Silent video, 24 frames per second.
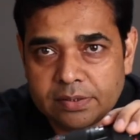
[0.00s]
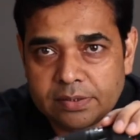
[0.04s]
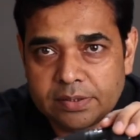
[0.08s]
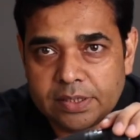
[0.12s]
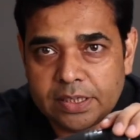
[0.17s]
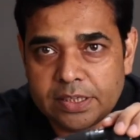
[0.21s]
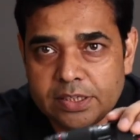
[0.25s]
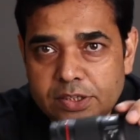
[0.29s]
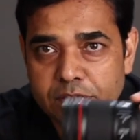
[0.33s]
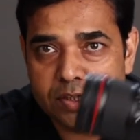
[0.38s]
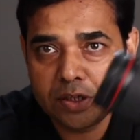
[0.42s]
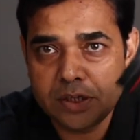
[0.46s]

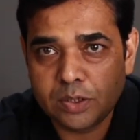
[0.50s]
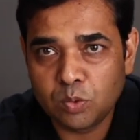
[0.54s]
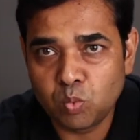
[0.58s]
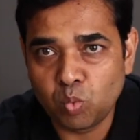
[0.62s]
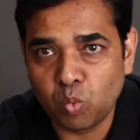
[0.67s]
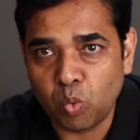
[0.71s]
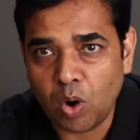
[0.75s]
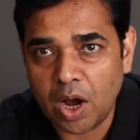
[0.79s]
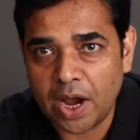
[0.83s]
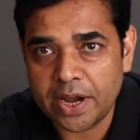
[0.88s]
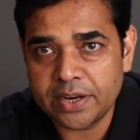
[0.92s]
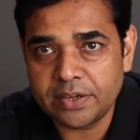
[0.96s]
16
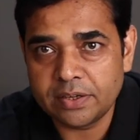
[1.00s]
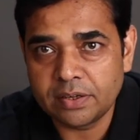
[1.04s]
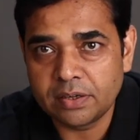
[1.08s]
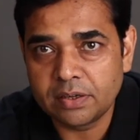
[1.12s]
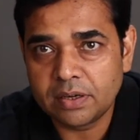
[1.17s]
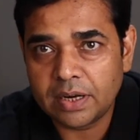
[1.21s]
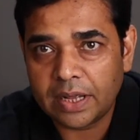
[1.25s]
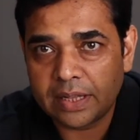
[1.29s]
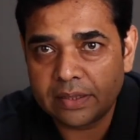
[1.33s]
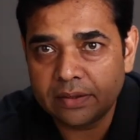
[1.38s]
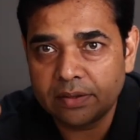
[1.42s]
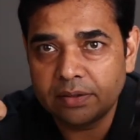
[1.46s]
wider
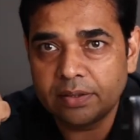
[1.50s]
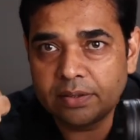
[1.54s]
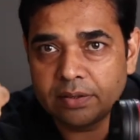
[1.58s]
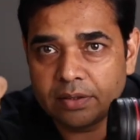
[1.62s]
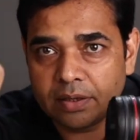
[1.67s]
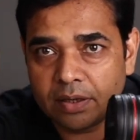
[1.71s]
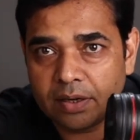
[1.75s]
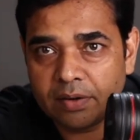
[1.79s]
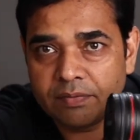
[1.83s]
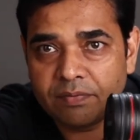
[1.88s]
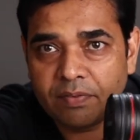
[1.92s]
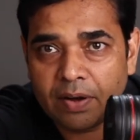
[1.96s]
and
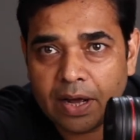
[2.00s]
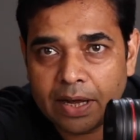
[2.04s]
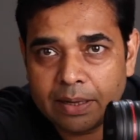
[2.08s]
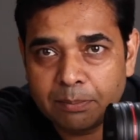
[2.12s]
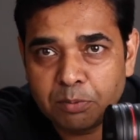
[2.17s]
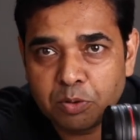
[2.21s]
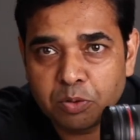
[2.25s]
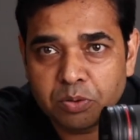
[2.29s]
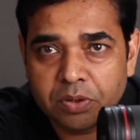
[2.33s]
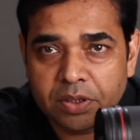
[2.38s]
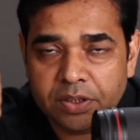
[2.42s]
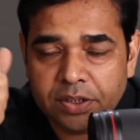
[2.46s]

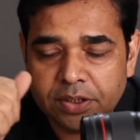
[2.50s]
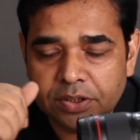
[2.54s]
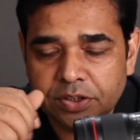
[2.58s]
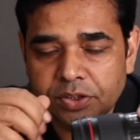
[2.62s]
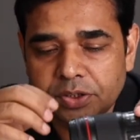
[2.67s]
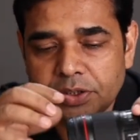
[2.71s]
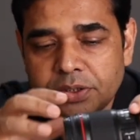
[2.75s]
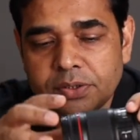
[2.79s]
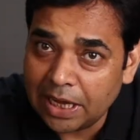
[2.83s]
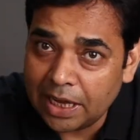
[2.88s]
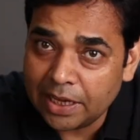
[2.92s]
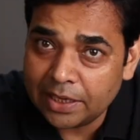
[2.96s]
35 to the
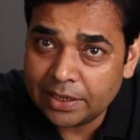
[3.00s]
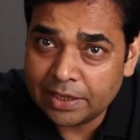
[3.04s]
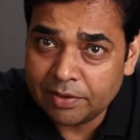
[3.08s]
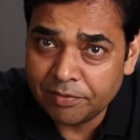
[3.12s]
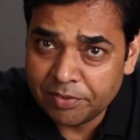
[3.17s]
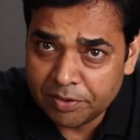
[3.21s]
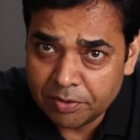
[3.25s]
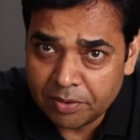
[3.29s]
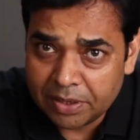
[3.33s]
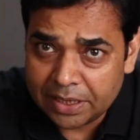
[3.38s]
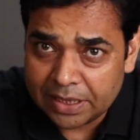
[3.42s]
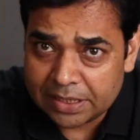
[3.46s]
reach. I give you an